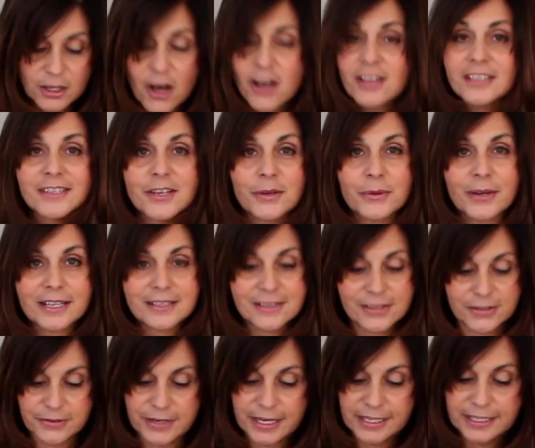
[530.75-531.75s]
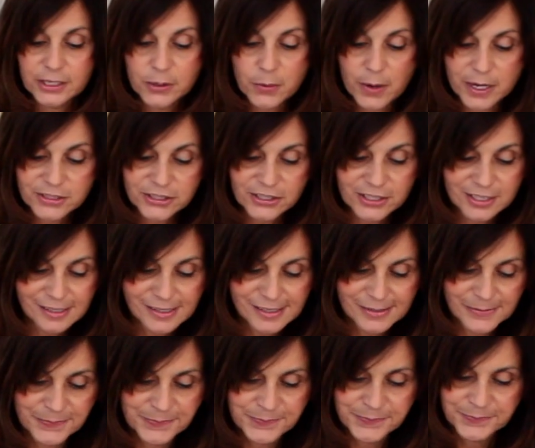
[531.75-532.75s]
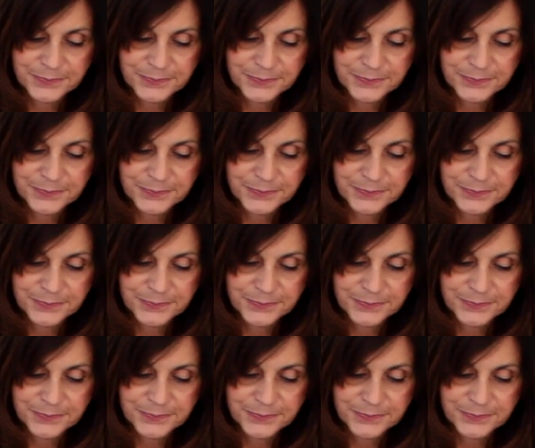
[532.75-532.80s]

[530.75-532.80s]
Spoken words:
also answer any questions.